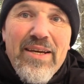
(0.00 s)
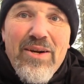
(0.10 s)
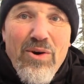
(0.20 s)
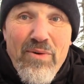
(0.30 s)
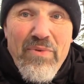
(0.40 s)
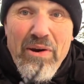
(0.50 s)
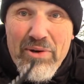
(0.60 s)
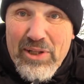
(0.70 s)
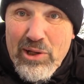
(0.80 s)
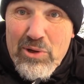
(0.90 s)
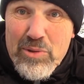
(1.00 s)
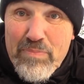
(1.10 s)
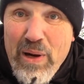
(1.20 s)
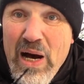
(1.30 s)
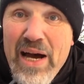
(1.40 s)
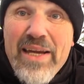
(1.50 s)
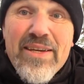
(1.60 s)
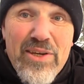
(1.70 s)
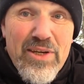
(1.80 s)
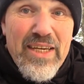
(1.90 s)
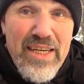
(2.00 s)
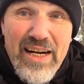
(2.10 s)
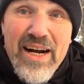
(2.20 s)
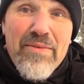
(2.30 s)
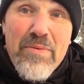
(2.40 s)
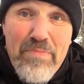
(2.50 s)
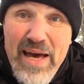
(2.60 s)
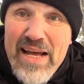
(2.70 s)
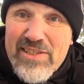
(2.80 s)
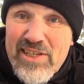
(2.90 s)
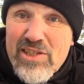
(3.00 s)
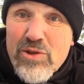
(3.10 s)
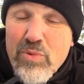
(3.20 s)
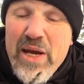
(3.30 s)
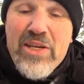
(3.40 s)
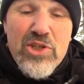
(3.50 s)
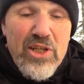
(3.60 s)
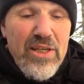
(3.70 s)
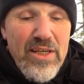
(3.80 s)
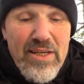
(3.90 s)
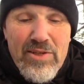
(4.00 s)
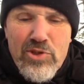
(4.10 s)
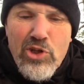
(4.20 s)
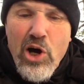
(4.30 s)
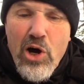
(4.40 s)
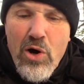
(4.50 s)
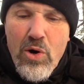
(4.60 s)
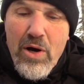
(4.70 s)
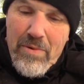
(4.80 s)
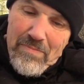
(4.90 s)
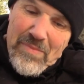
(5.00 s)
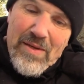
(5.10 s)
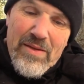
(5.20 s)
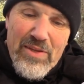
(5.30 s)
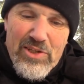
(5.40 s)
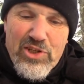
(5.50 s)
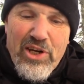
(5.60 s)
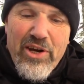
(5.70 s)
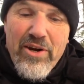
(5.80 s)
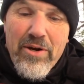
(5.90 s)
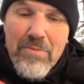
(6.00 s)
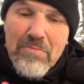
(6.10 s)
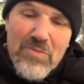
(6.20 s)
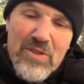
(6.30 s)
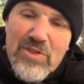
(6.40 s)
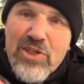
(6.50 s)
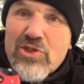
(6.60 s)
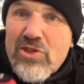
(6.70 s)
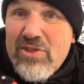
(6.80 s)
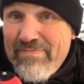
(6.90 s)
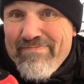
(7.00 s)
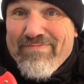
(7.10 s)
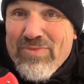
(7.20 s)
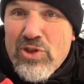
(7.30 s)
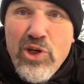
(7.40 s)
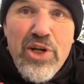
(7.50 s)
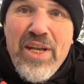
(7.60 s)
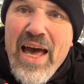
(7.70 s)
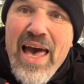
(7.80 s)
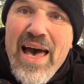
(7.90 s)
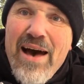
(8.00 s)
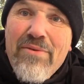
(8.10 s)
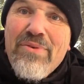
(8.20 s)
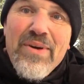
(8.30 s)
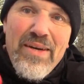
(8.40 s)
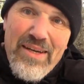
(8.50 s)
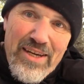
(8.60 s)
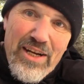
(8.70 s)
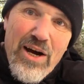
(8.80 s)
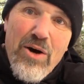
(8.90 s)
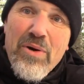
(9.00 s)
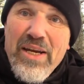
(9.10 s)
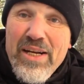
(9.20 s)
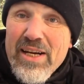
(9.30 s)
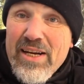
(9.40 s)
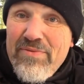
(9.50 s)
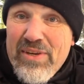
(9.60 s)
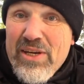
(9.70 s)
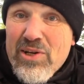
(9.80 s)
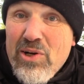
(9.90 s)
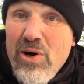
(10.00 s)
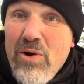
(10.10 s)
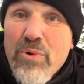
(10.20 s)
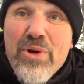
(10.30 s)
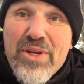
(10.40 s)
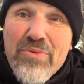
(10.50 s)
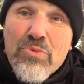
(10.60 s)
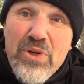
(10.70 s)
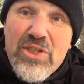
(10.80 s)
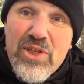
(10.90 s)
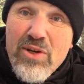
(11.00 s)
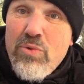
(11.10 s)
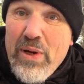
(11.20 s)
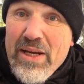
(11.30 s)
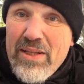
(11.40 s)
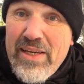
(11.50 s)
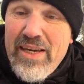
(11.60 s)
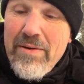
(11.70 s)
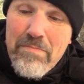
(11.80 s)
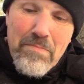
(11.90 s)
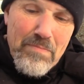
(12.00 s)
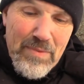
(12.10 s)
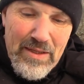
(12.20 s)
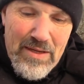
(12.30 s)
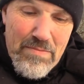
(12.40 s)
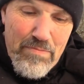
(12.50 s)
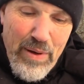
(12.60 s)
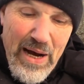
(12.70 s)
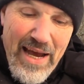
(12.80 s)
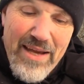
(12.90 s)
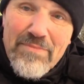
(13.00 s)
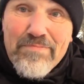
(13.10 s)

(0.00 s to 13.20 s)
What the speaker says: or very close by, you can get out of a bad situation. So this here, just good to have, you know, in a vehicle where you can reach it quickly. But